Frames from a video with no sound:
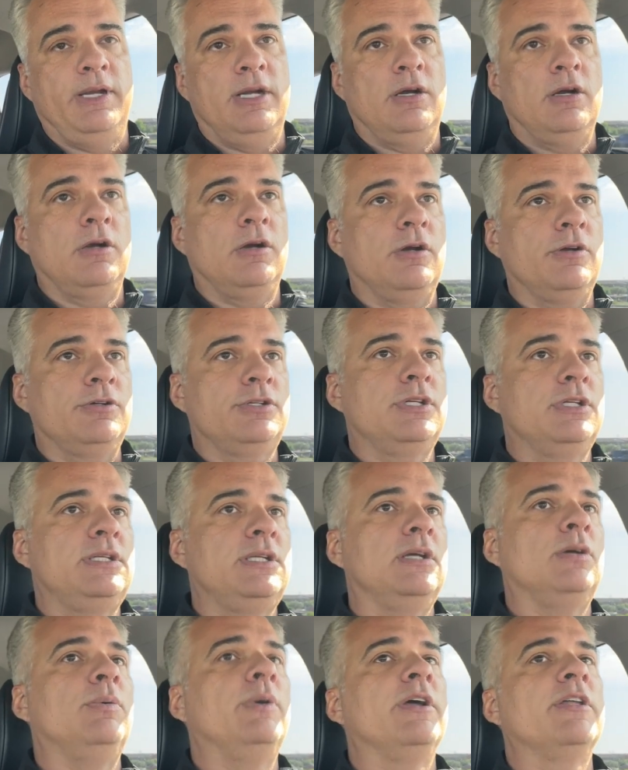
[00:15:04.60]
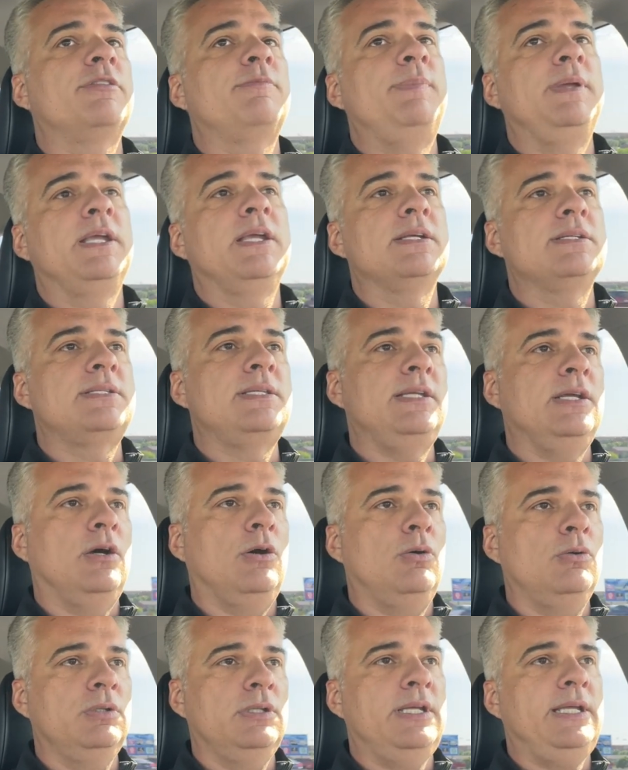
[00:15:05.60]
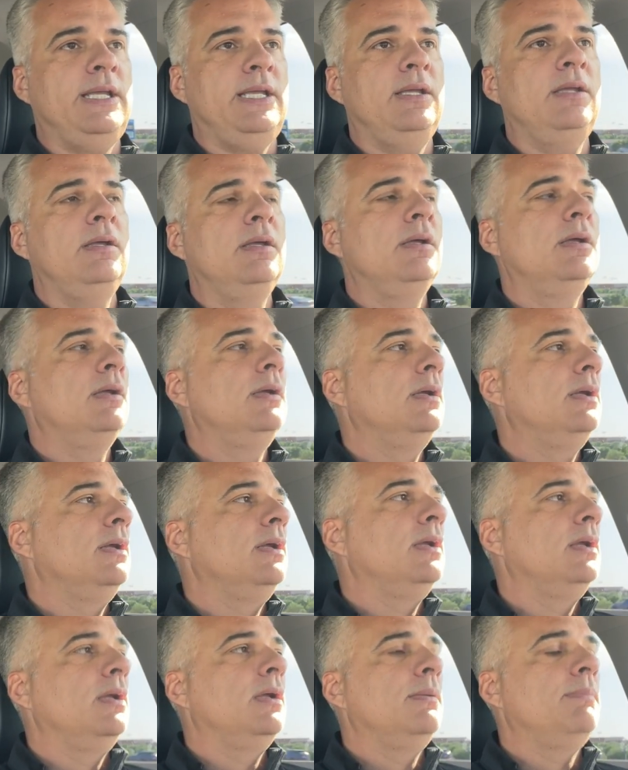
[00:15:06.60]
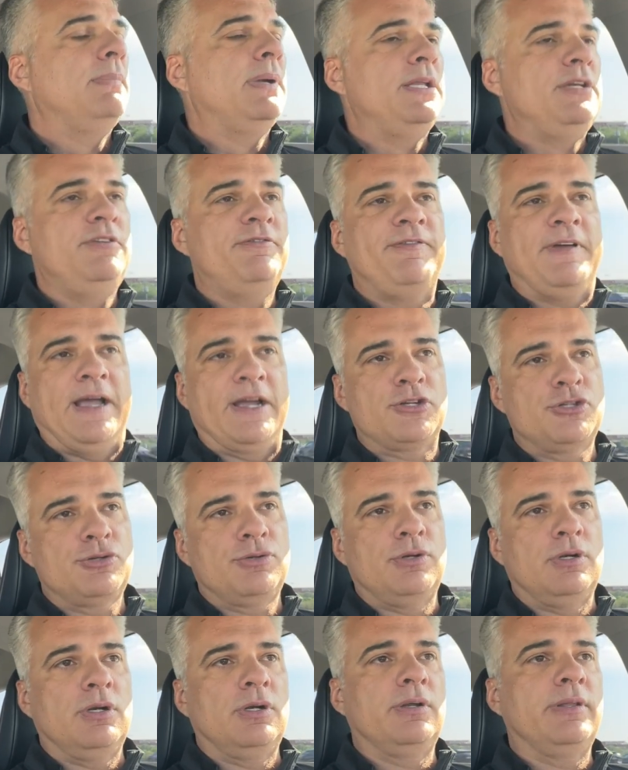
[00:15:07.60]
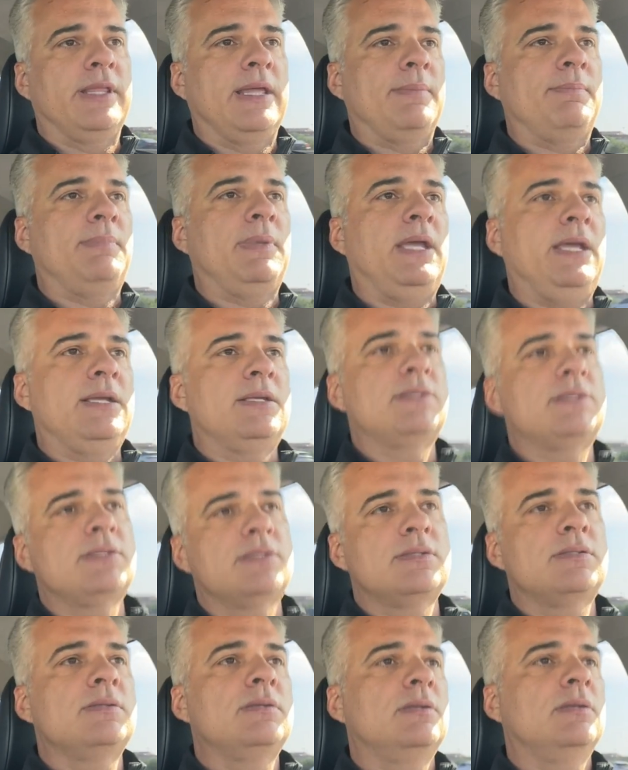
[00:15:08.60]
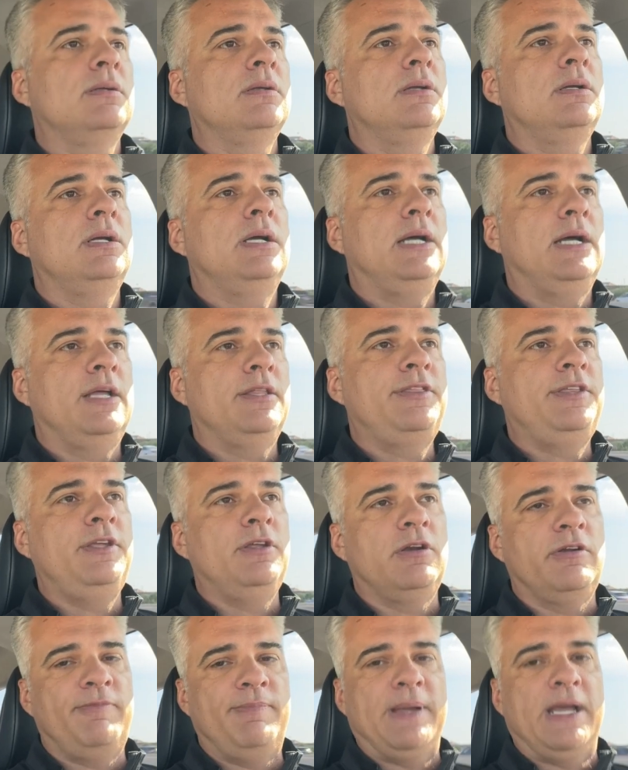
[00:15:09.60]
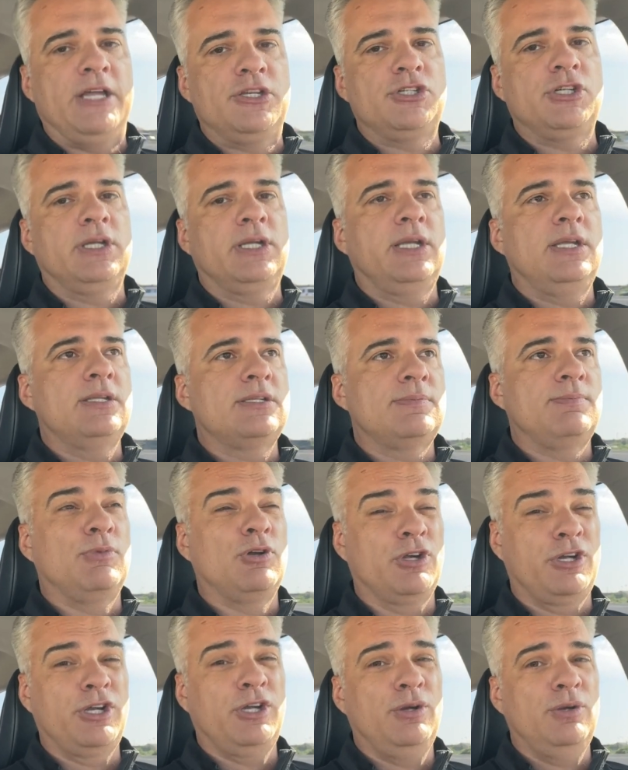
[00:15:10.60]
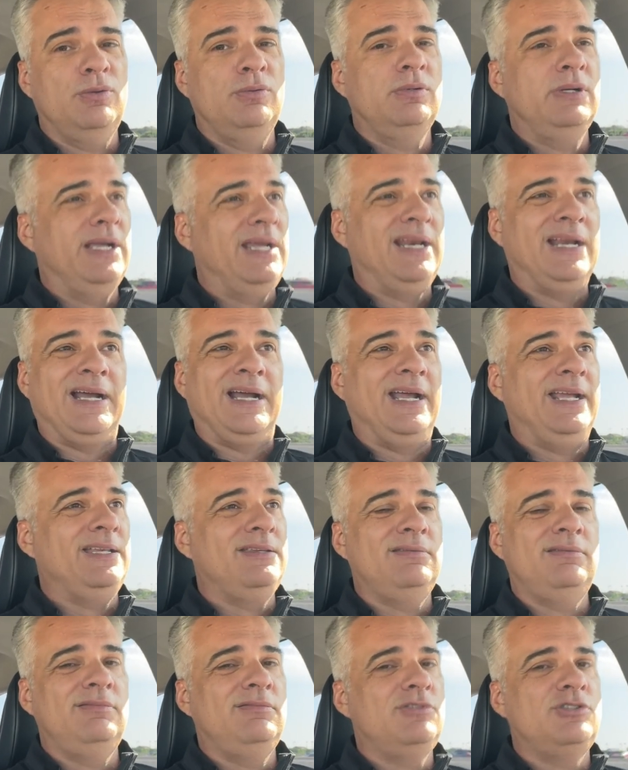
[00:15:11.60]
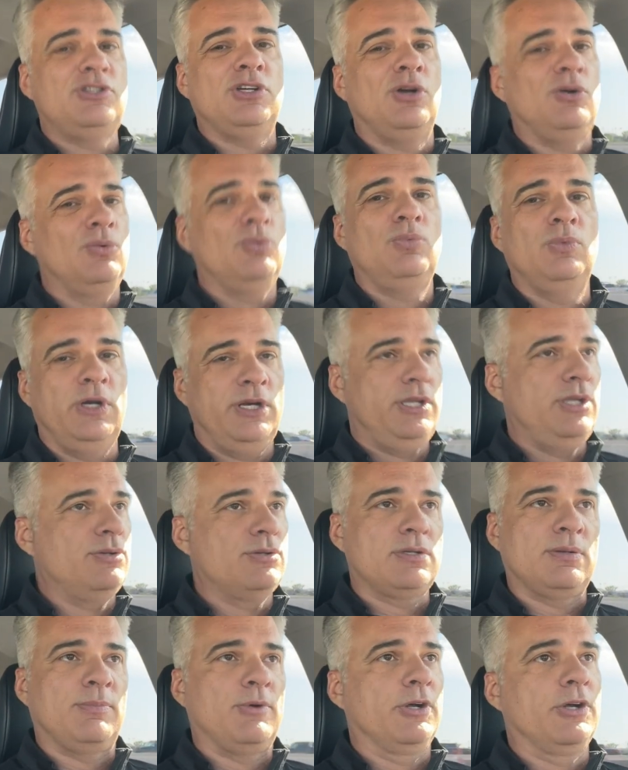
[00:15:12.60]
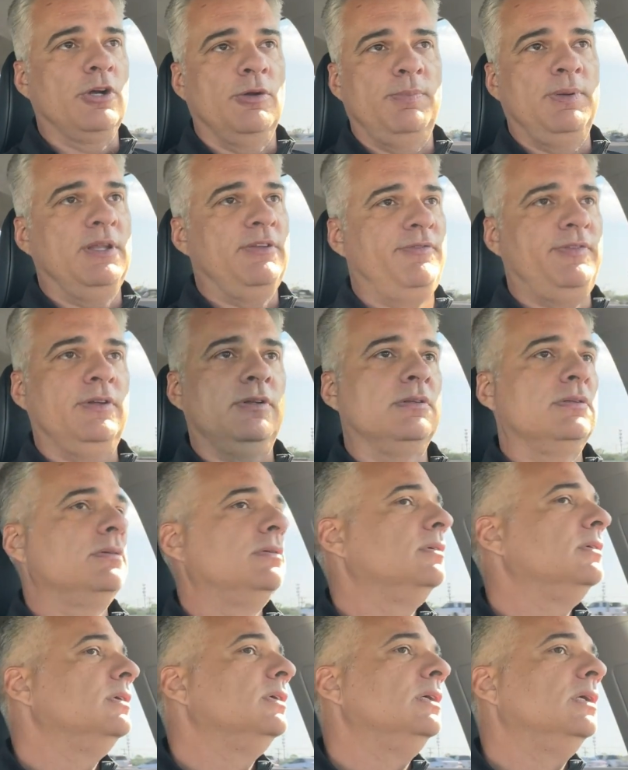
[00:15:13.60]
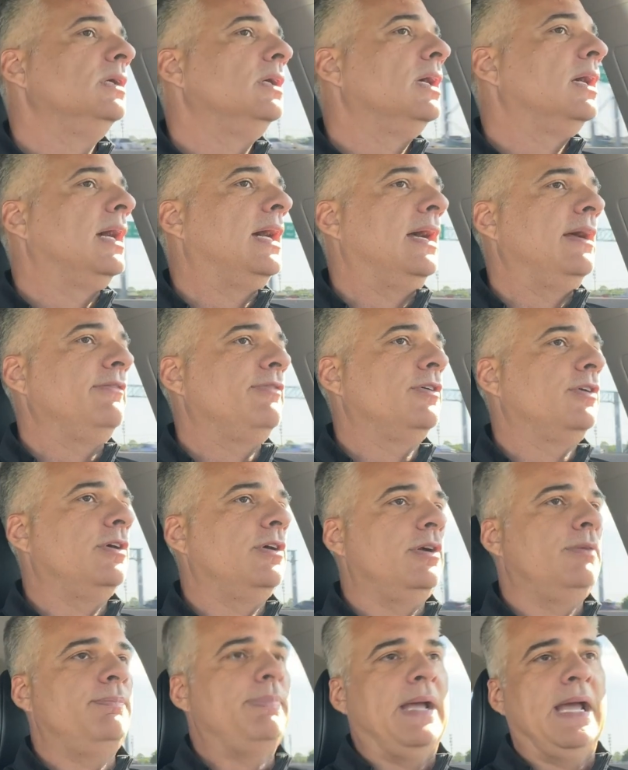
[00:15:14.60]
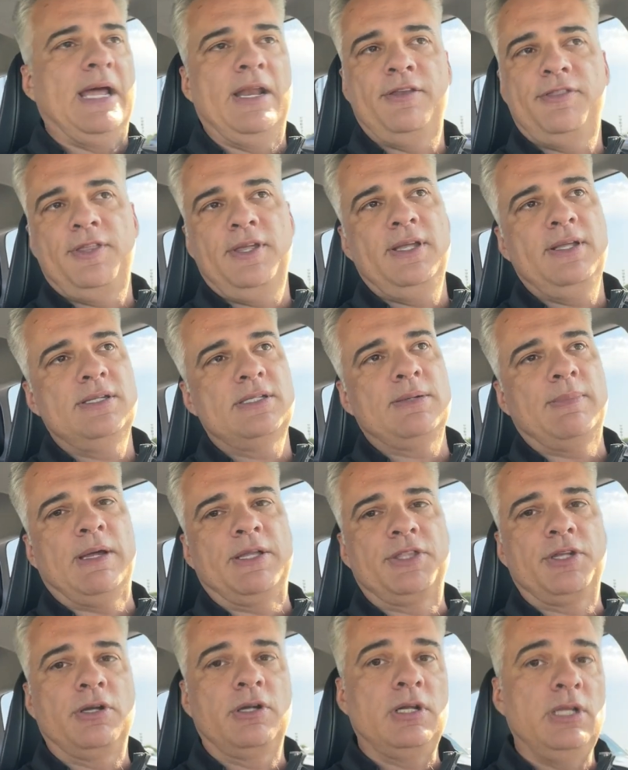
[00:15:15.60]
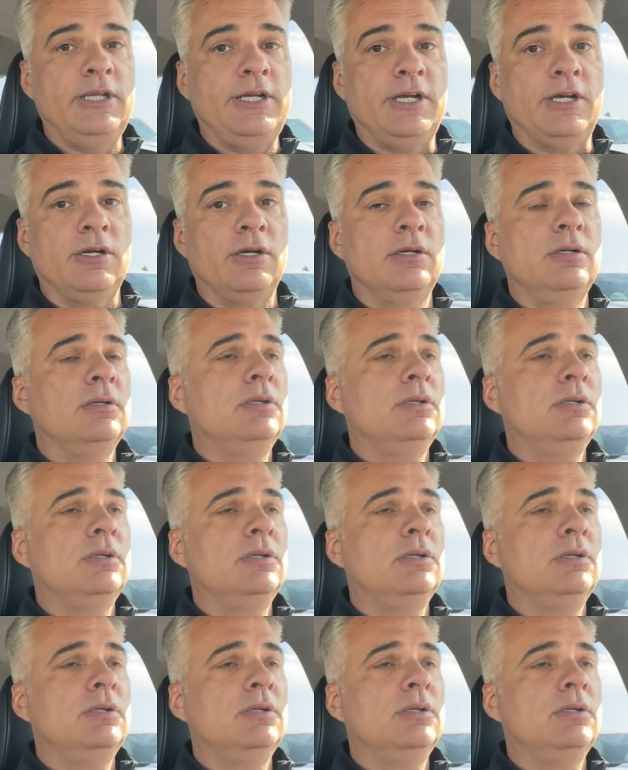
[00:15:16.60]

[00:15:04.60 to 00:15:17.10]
harder to deal with, because the only manufacturer that makes Theater of Magic is Mirko, and I don't want to use a Mirko playfield. I've heard bad things about their clear.